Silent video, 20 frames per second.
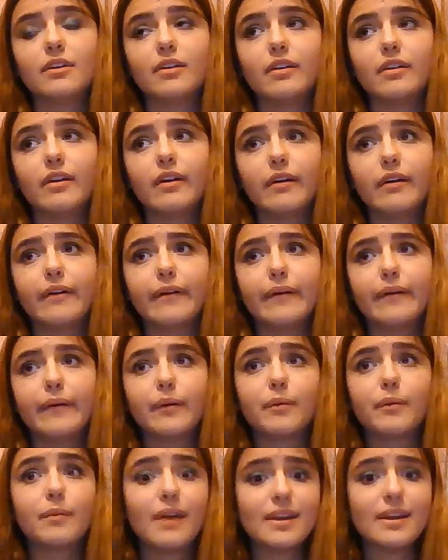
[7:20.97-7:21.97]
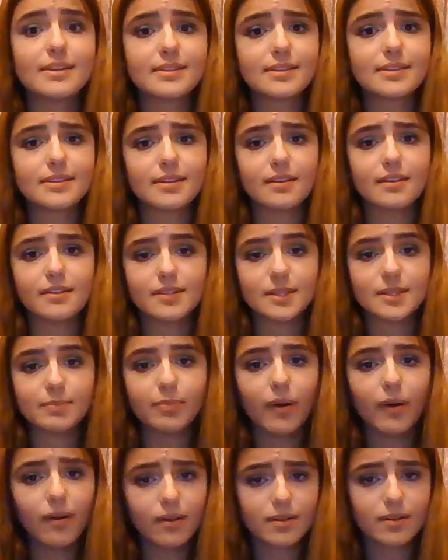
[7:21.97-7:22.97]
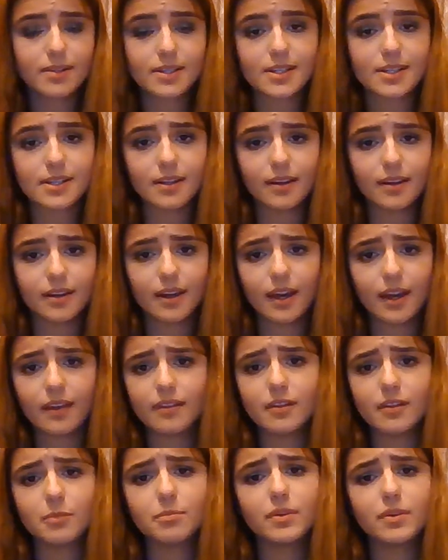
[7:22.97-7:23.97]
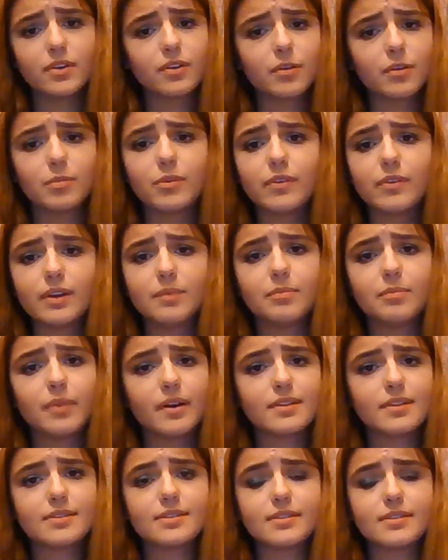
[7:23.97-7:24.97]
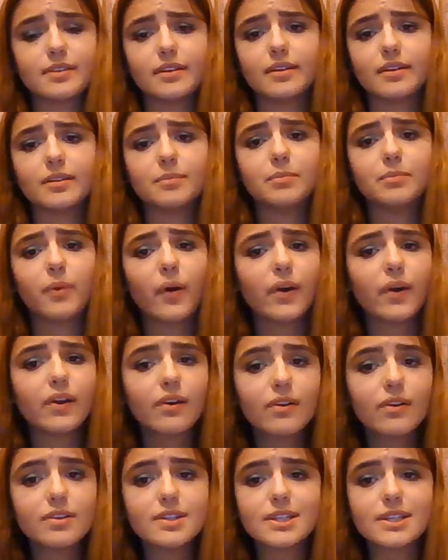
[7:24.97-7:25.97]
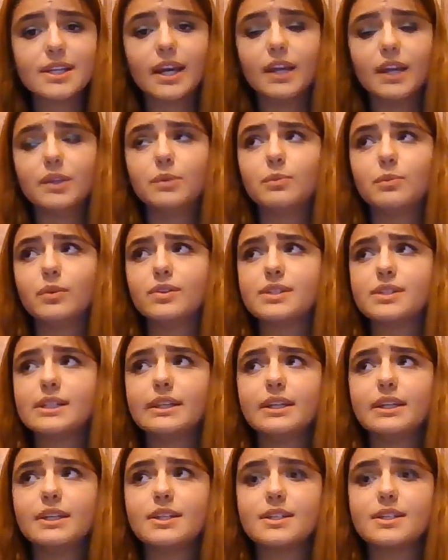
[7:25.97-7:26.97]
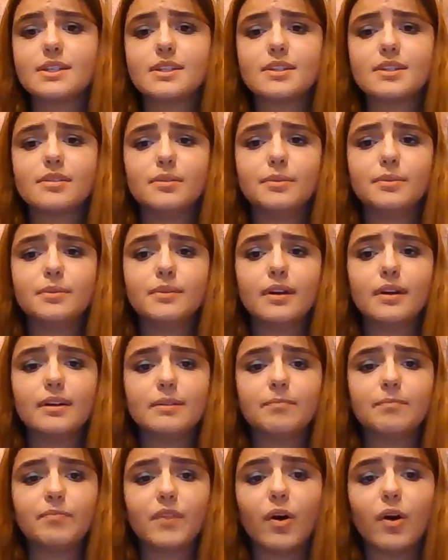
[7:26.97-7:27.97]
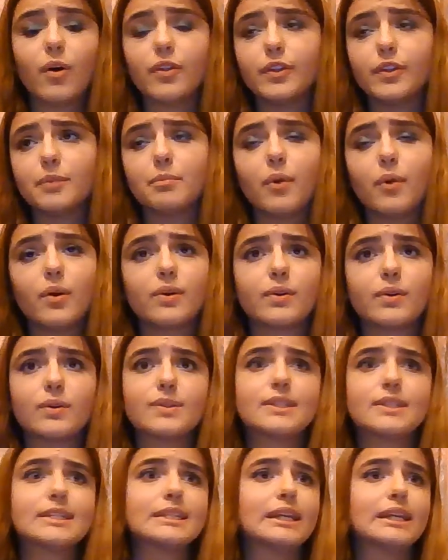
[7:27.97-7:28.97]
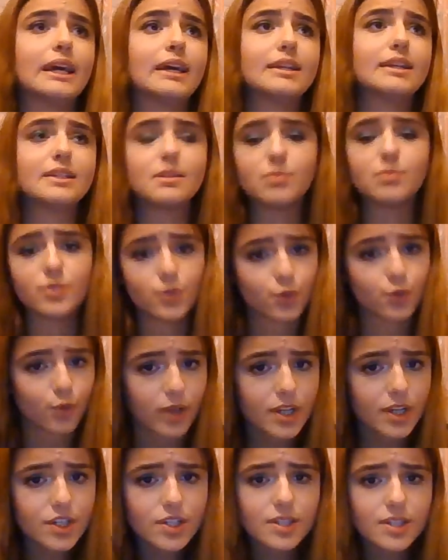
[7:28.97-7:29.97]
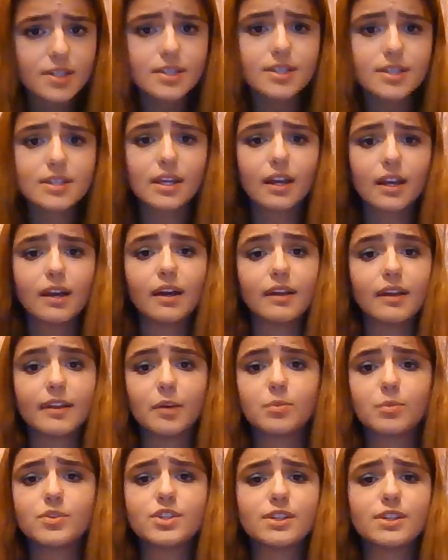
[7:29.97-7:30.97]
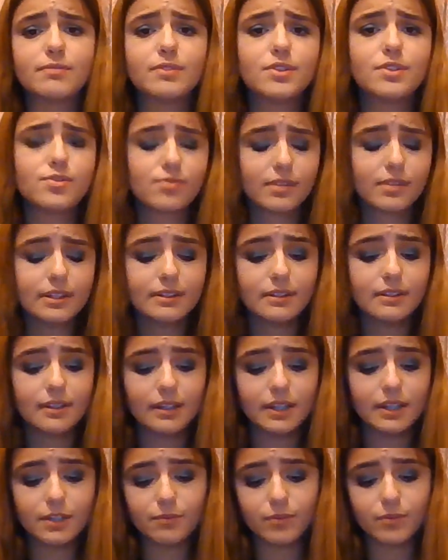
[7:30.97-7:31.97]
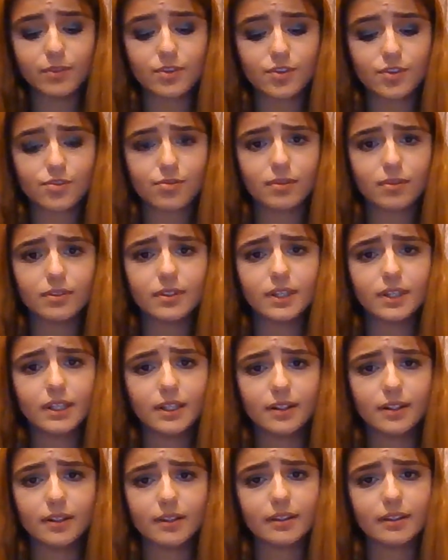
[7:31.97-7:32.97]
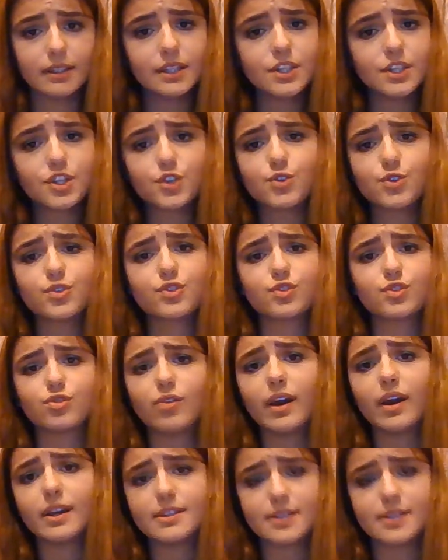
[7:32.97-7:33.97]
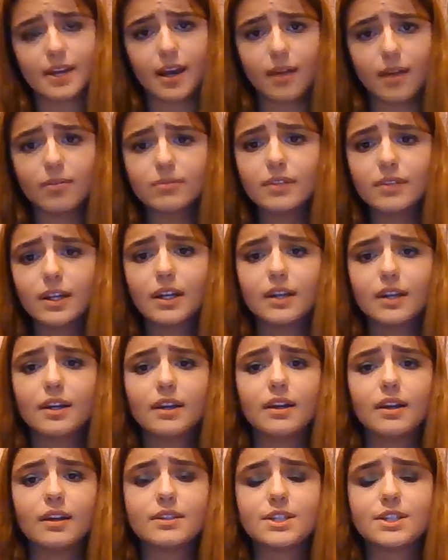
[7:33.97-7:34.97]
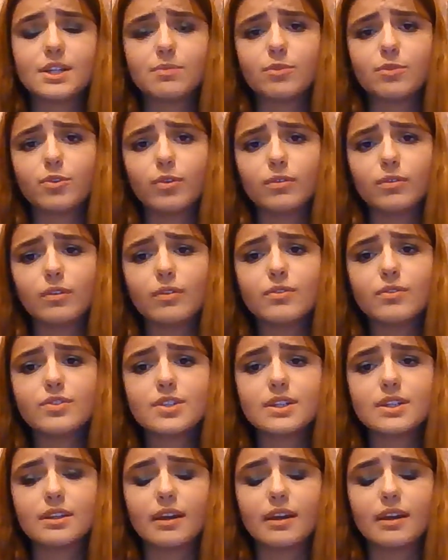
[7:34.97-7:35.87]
Her arrest sparked again the Montgomery bus boycott and would lead to other boycotts and demonstrations that would eventually lead to strike down Jim Crow laws.